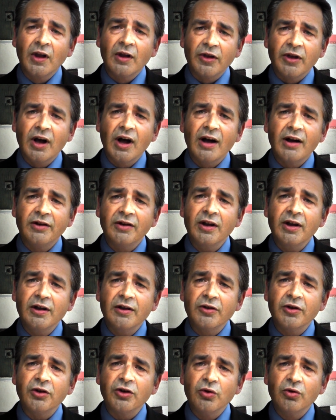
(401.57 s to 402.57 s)
The idea
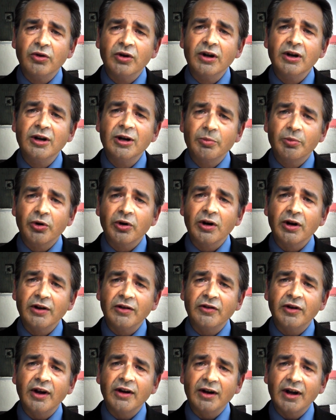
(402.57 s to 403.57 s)
that you deliberately
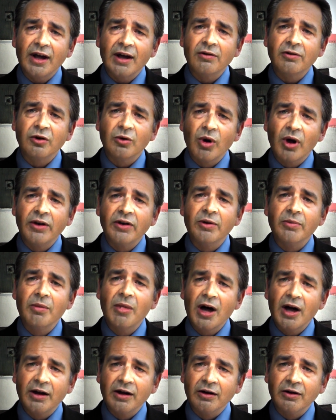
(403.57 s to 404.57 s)
set out to
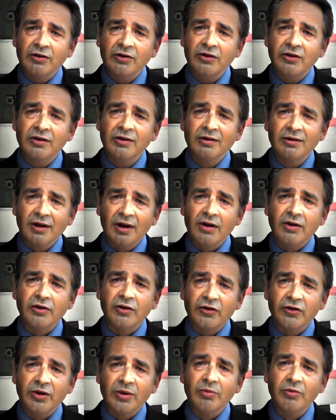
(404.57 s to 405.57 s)
undermine us and
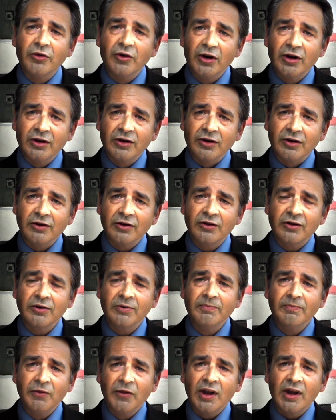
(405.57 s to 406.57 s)
to subvert us
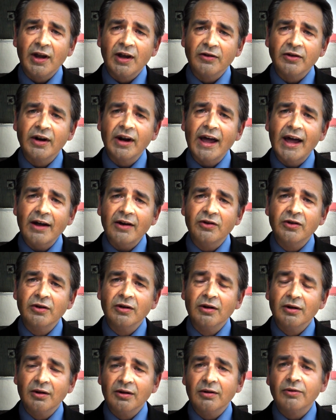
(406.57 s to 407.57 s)
is an act
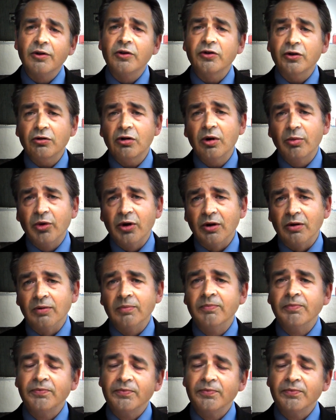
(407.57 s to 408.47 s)
that's criminal.